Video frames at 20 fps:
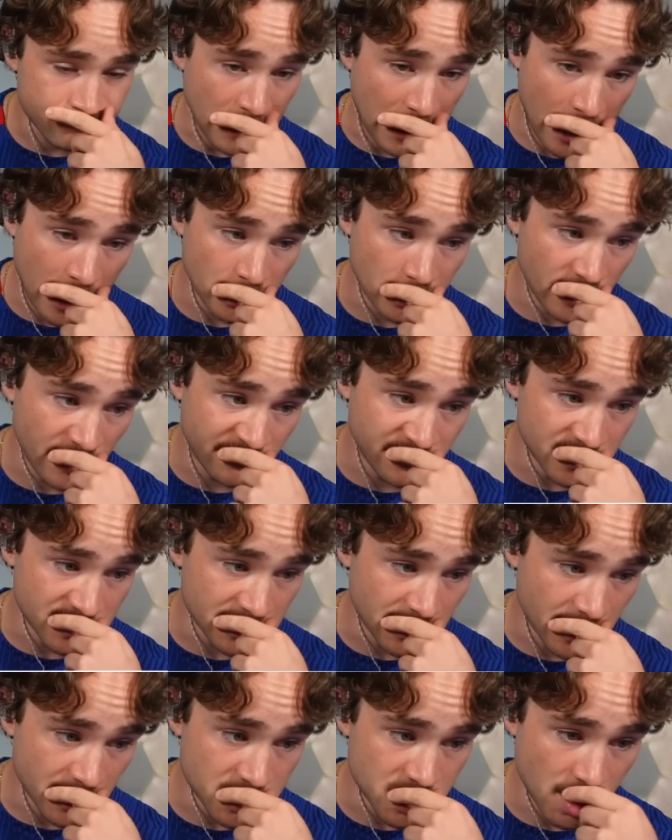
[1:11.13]
I love this
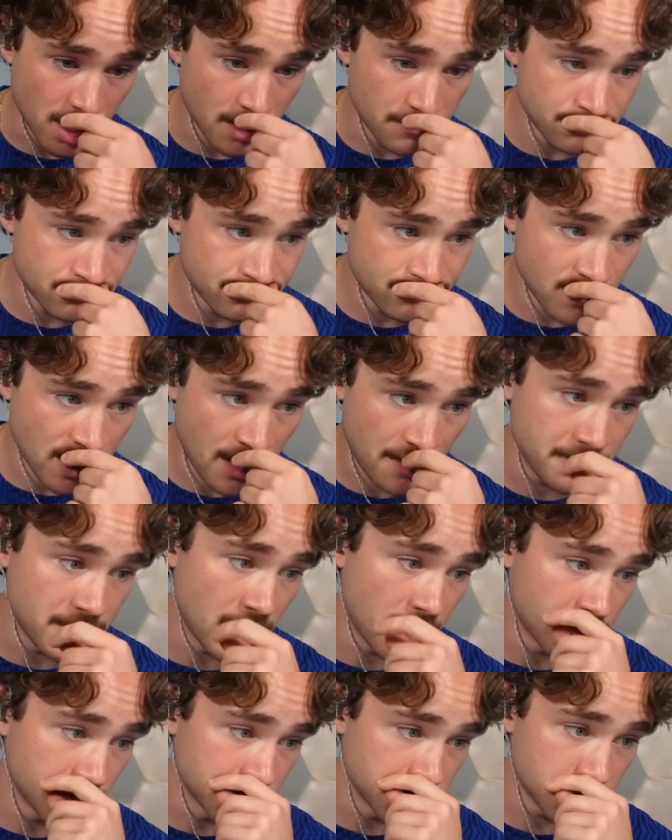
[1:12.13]
card, chat. I'll be
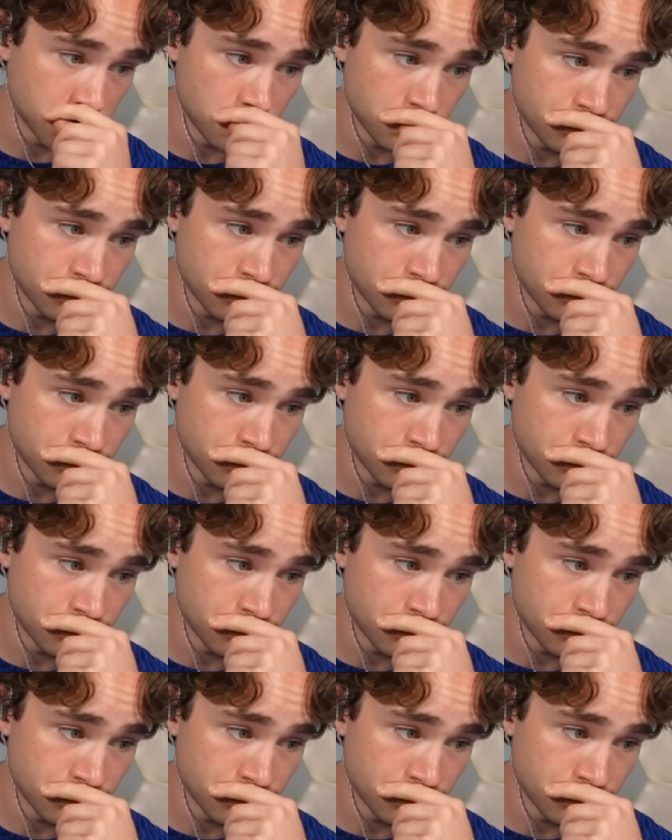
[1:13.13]
honest.